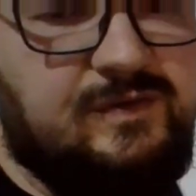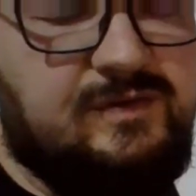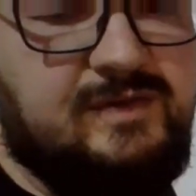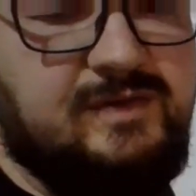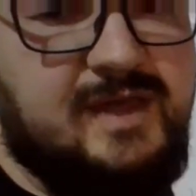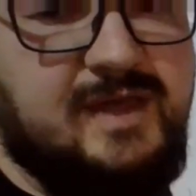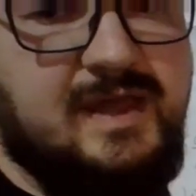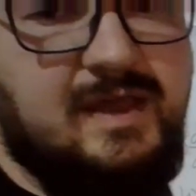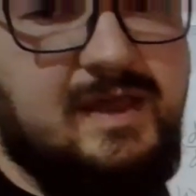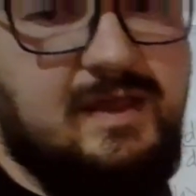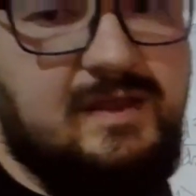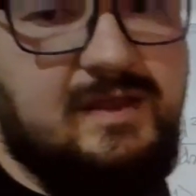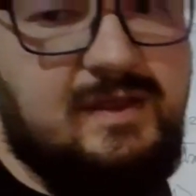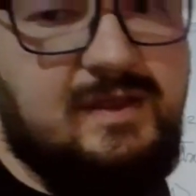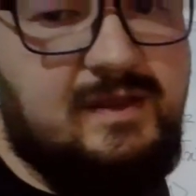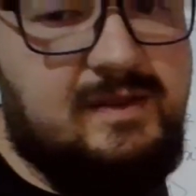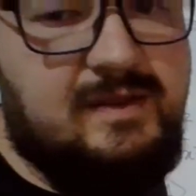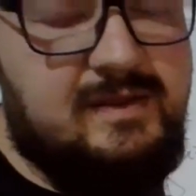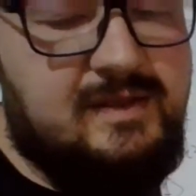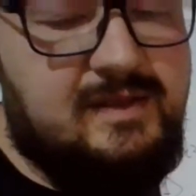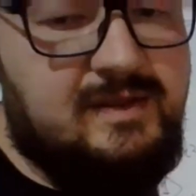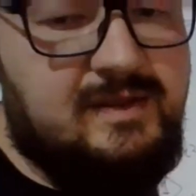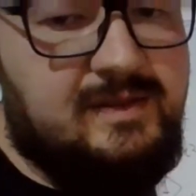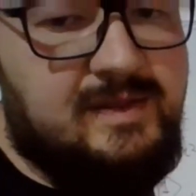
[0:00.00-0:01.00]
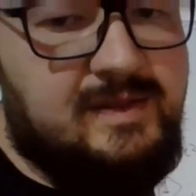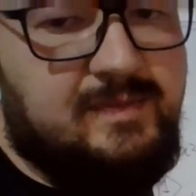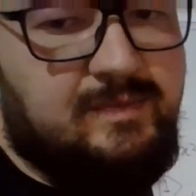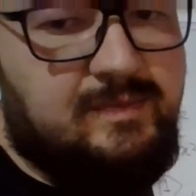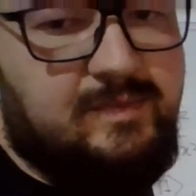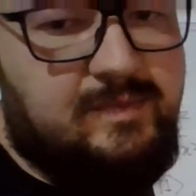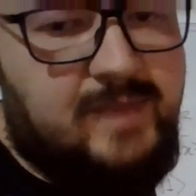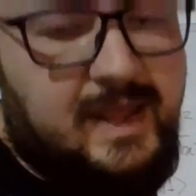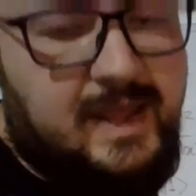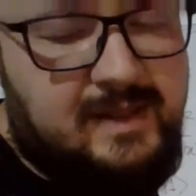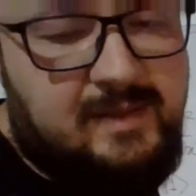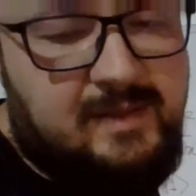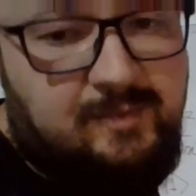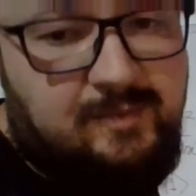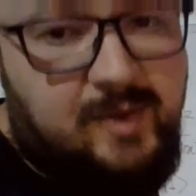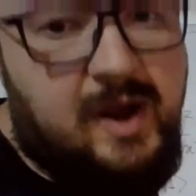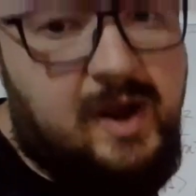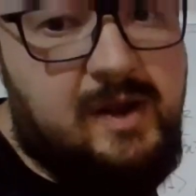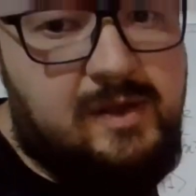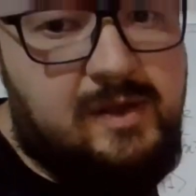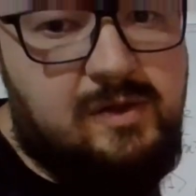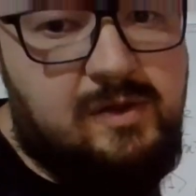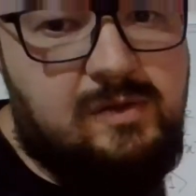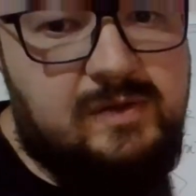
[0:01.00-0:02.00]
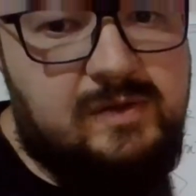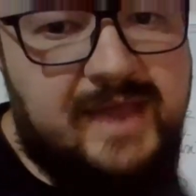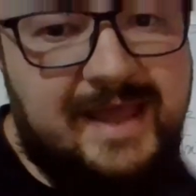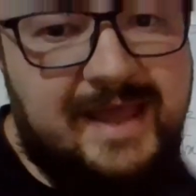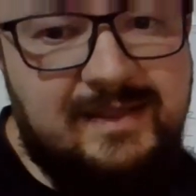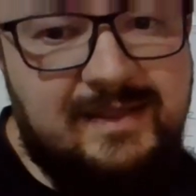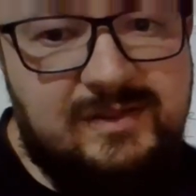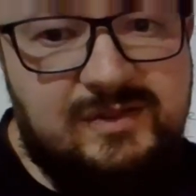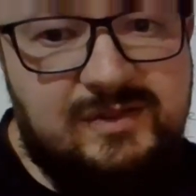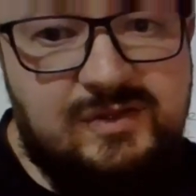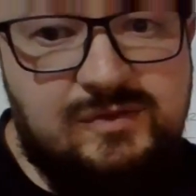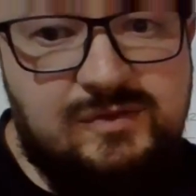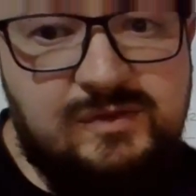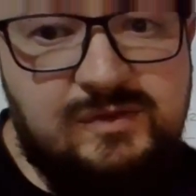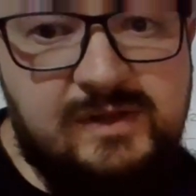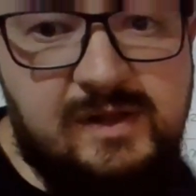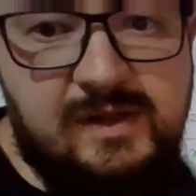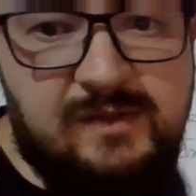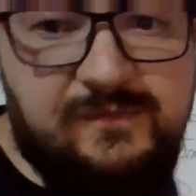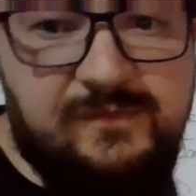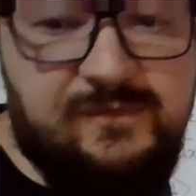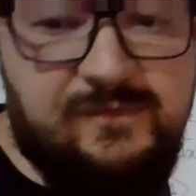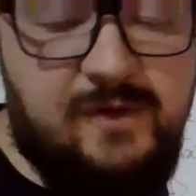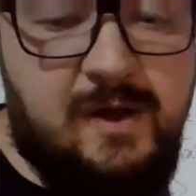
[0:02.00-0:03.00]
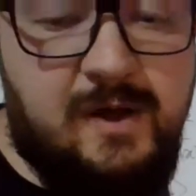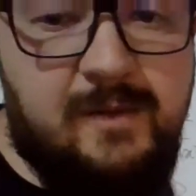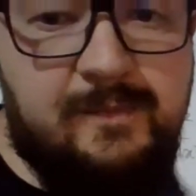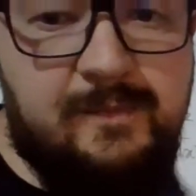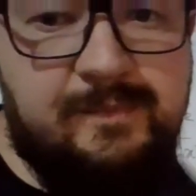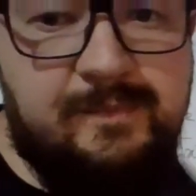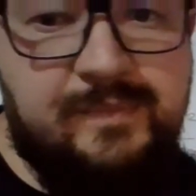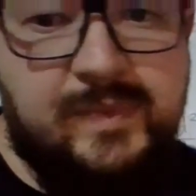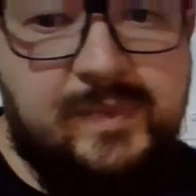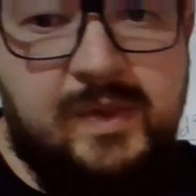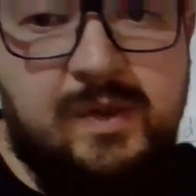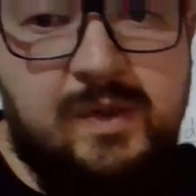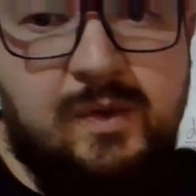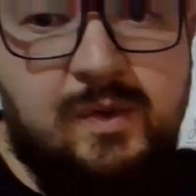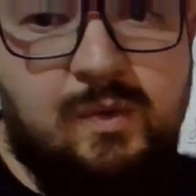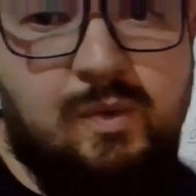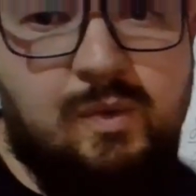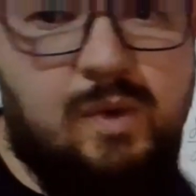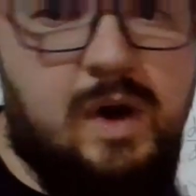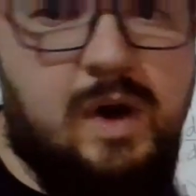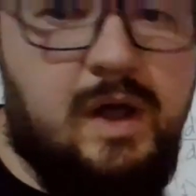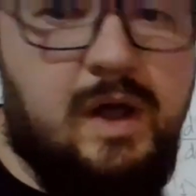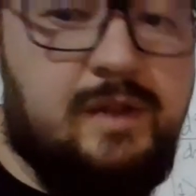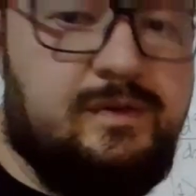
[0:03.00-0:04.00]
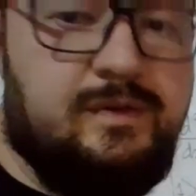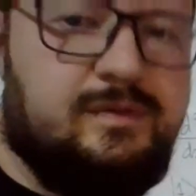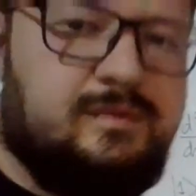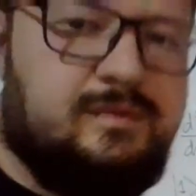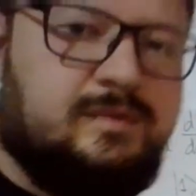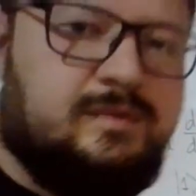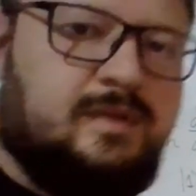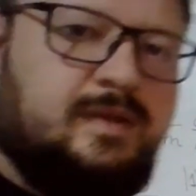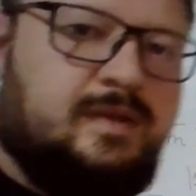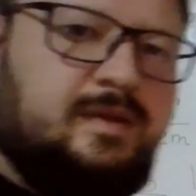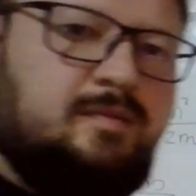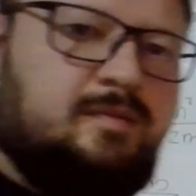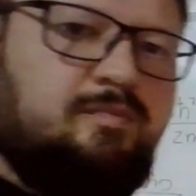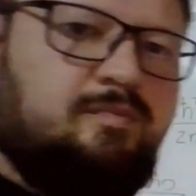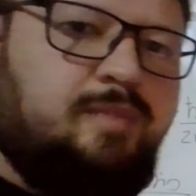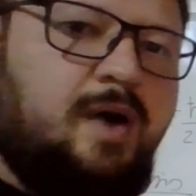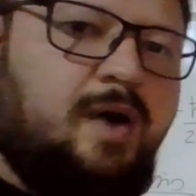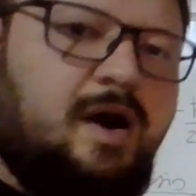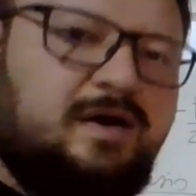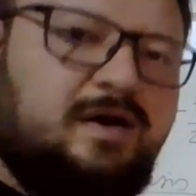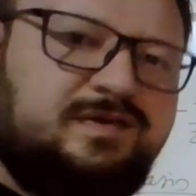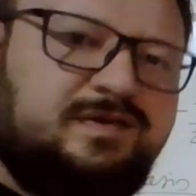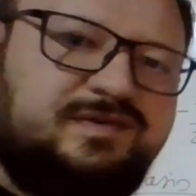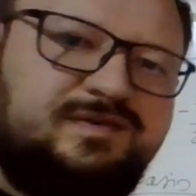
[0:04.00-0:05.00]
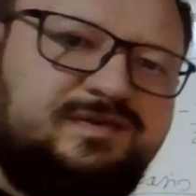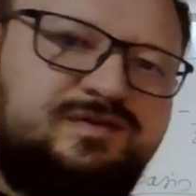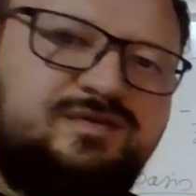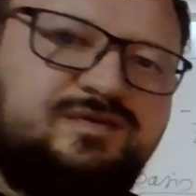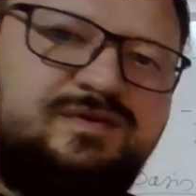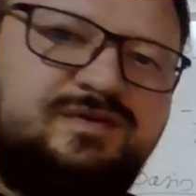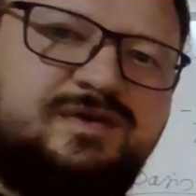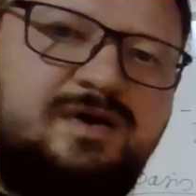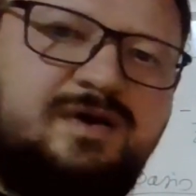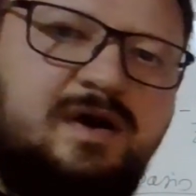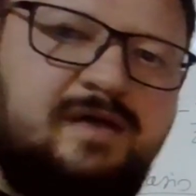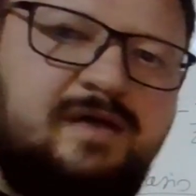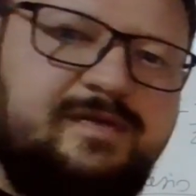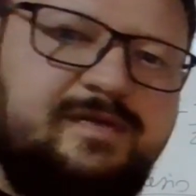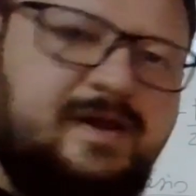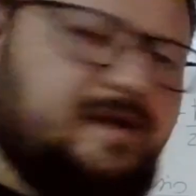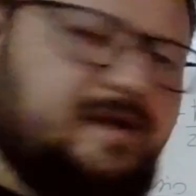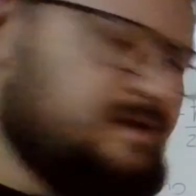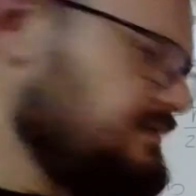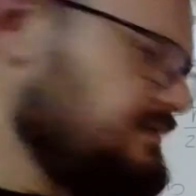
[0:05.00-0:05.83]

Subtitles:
and the particle can tunnel from one box to the other,